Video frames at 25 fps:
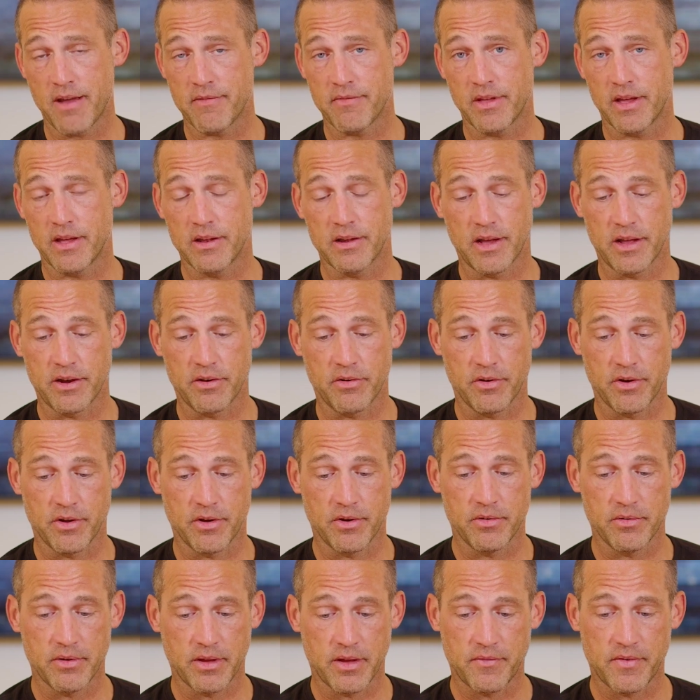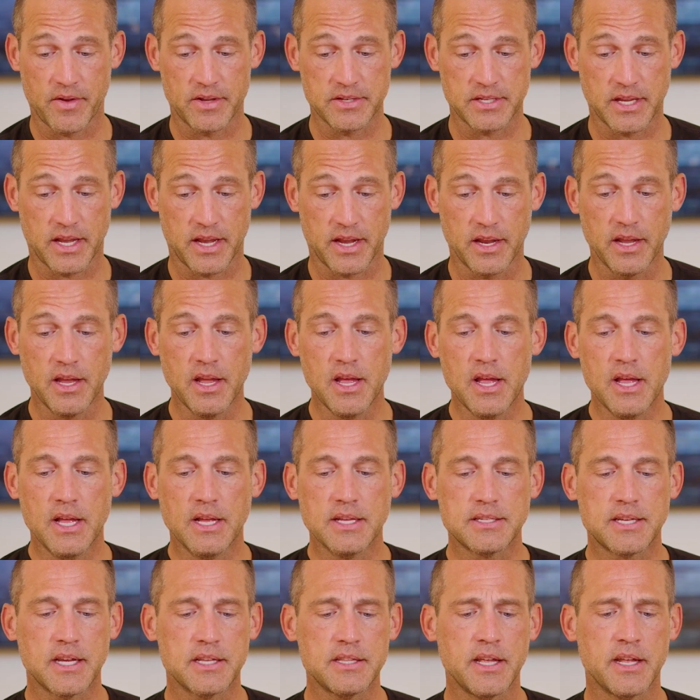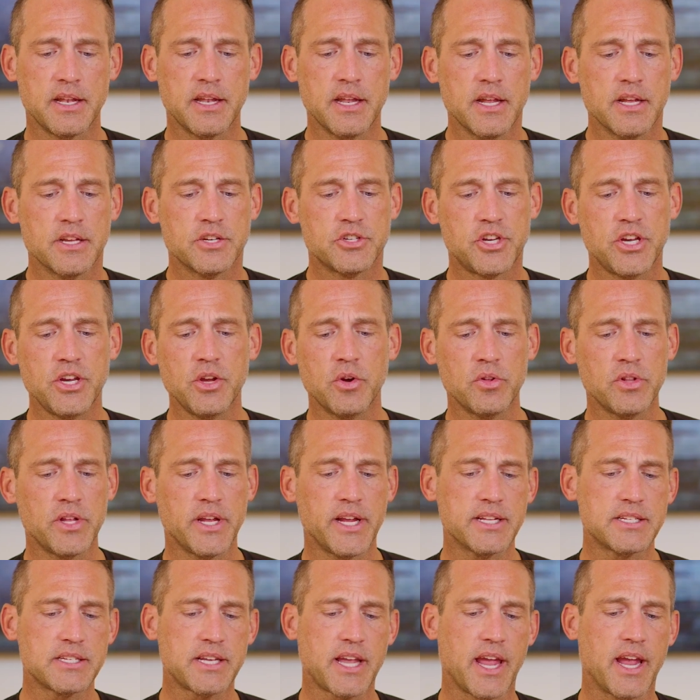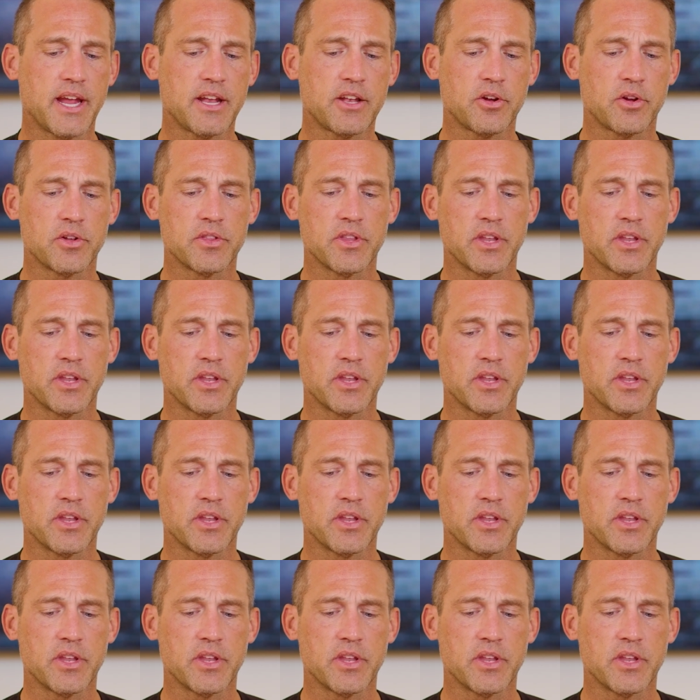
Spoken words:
that, I don't know, FSA, said that she only eats cake during the